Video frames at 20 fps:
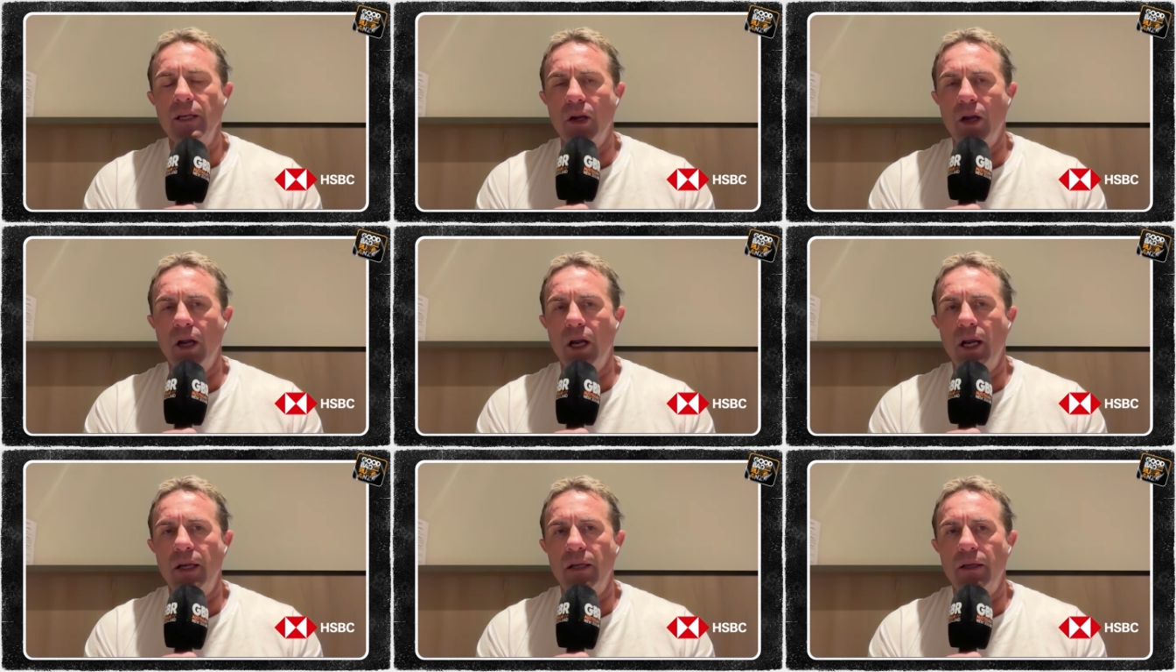
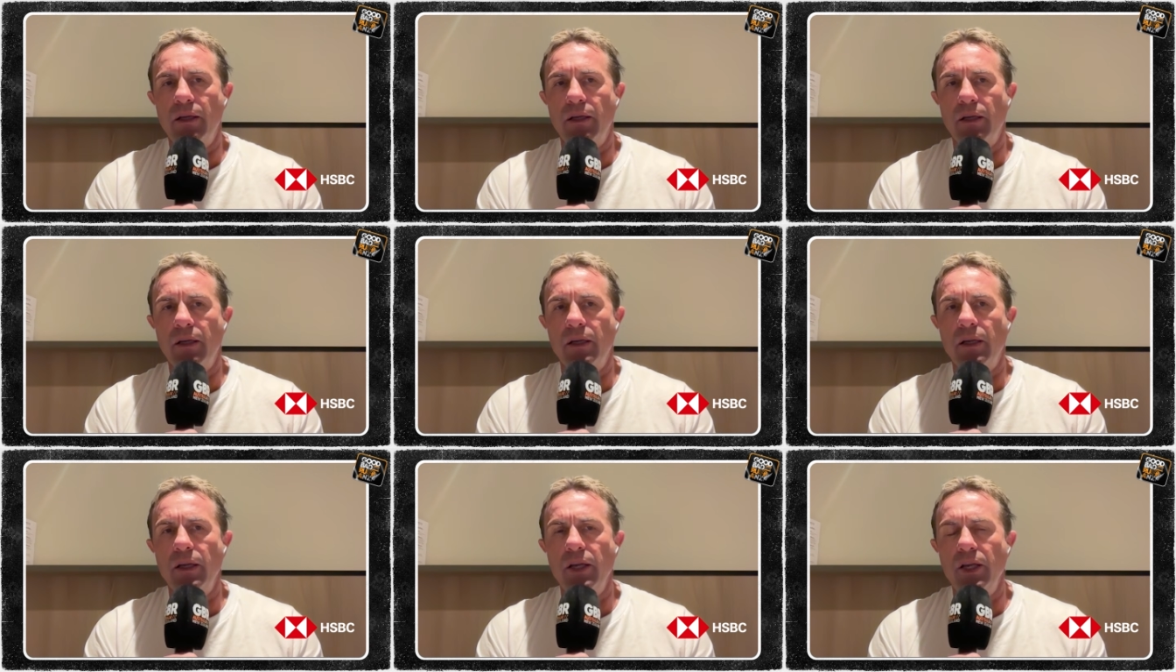Like,
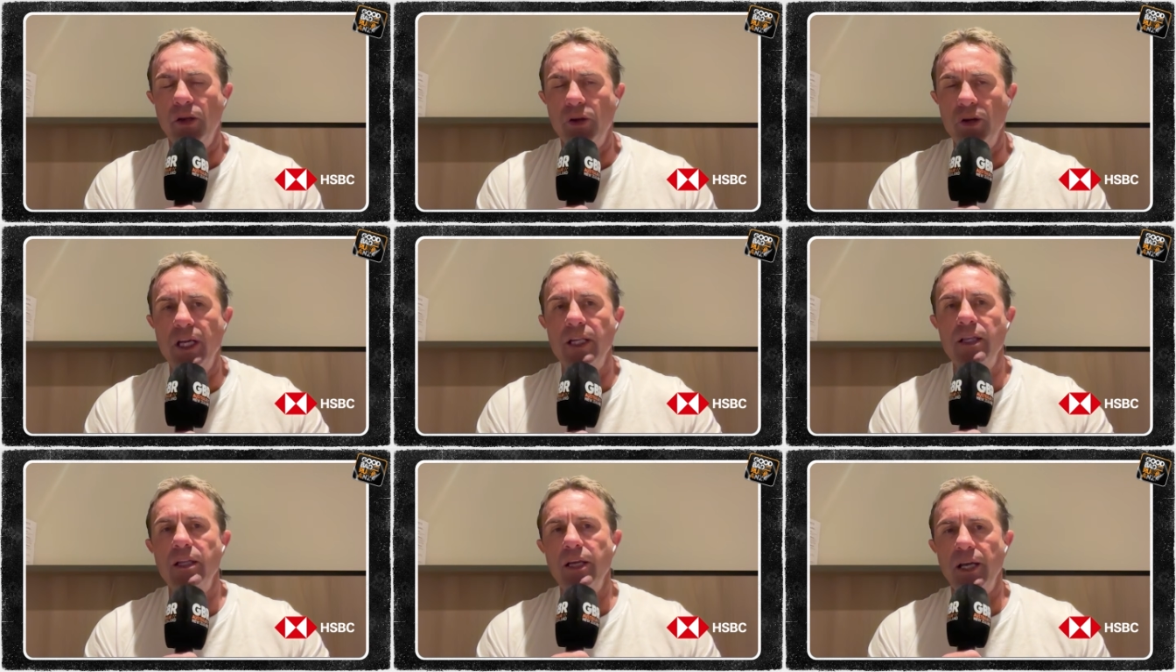you
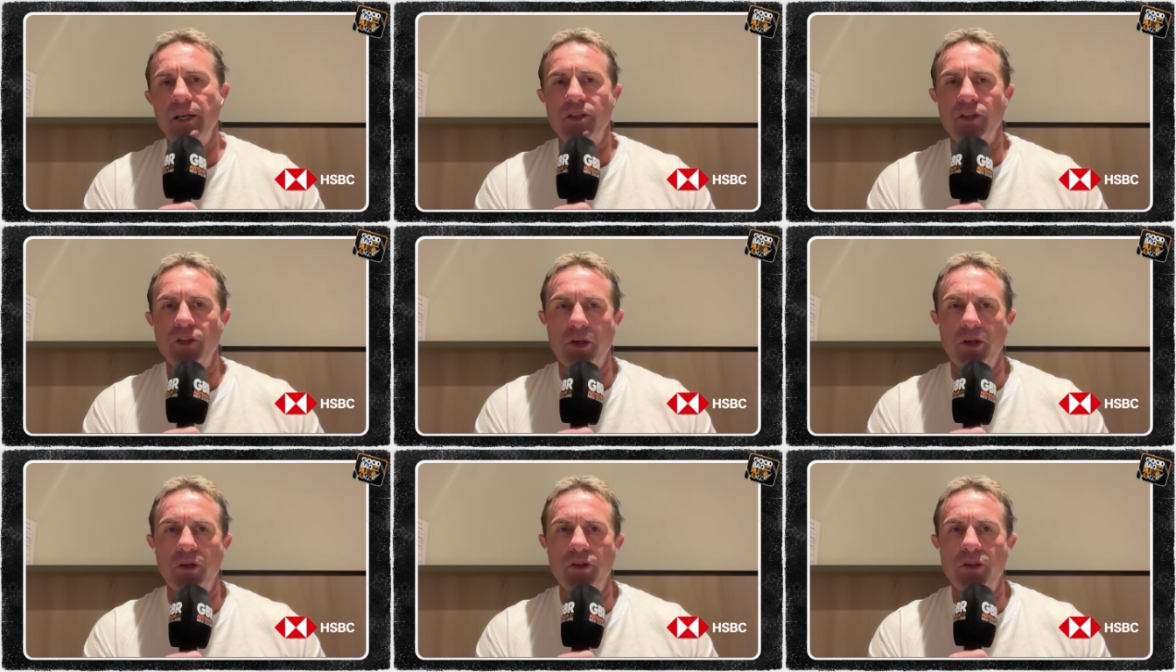need the
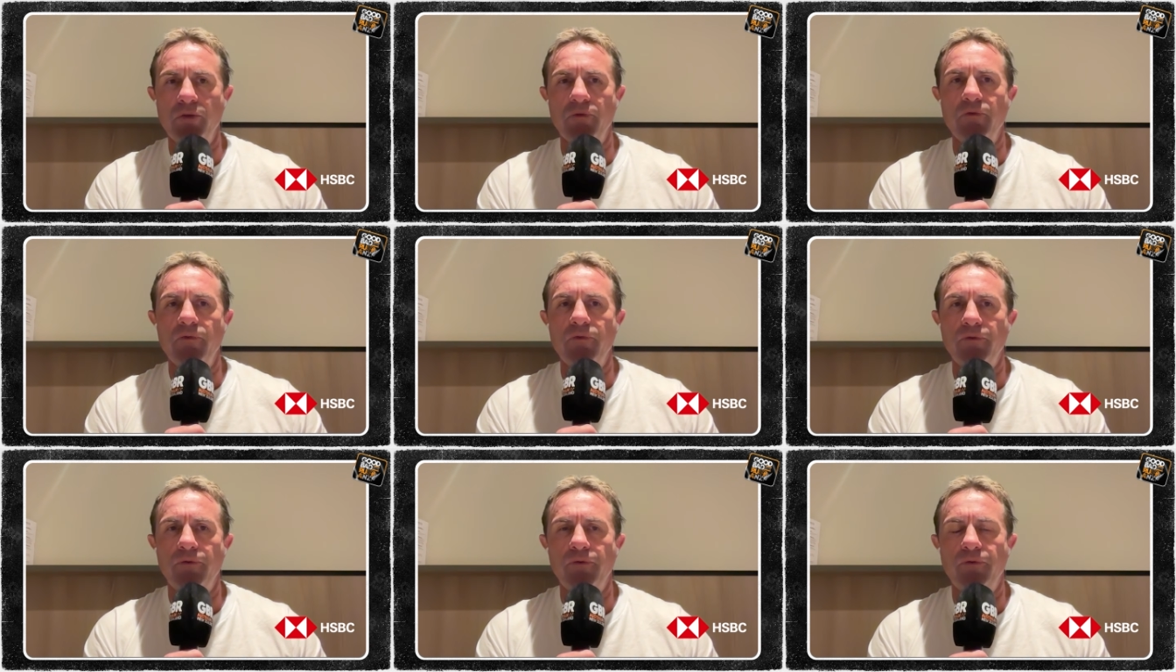execution
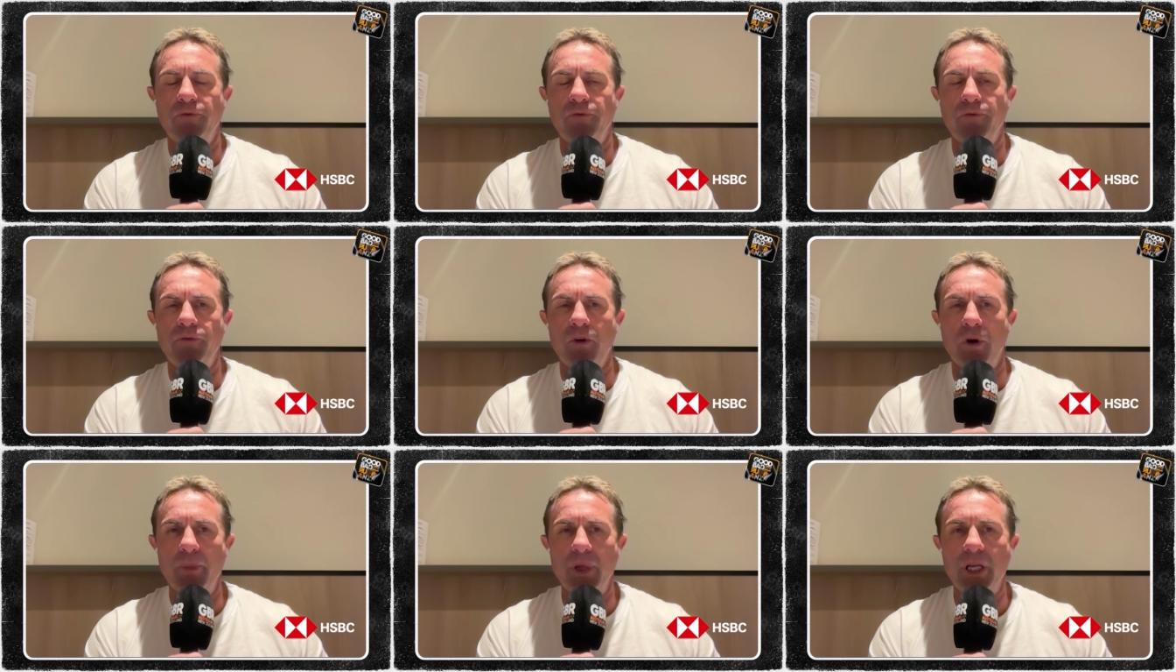
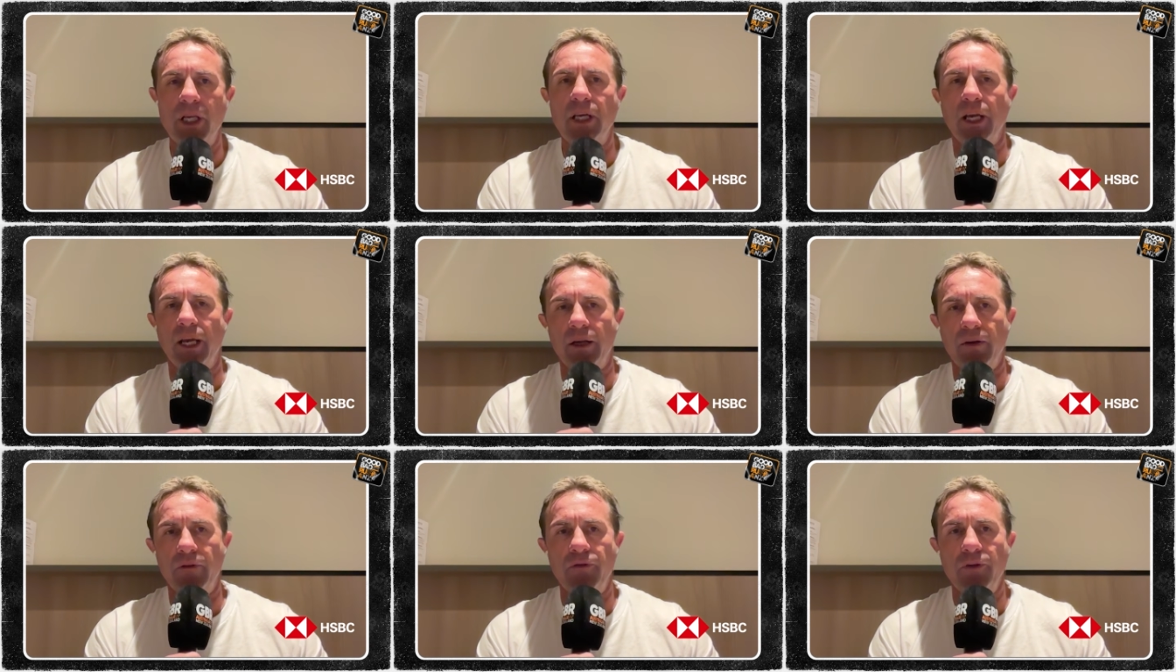from the
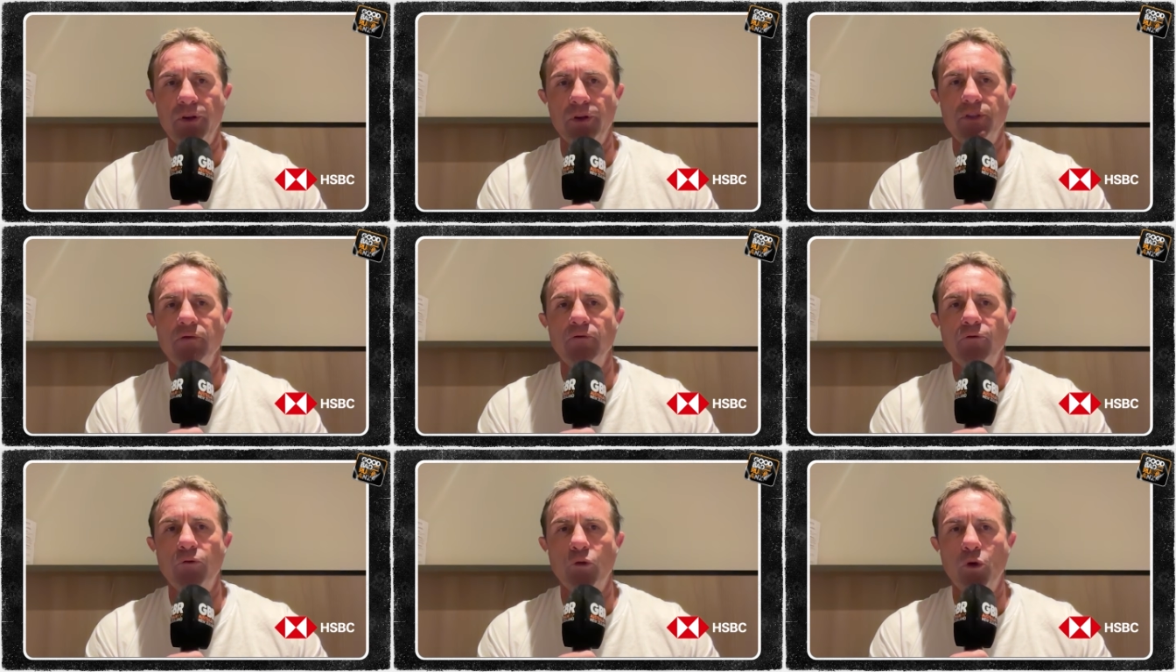kick
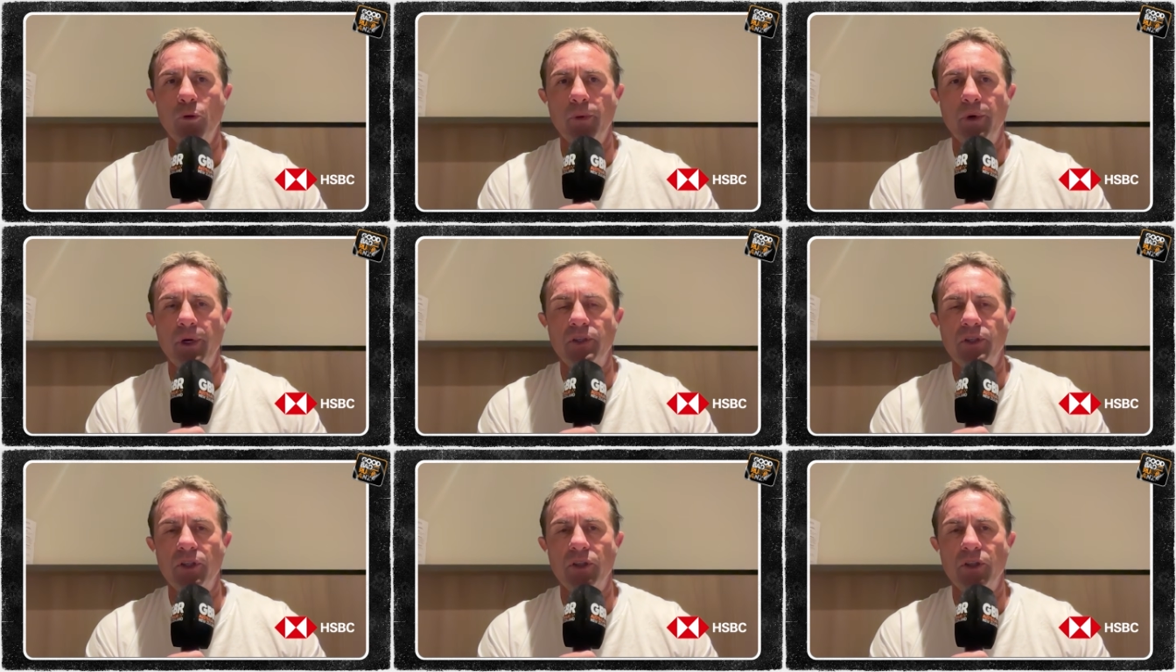first and foremost.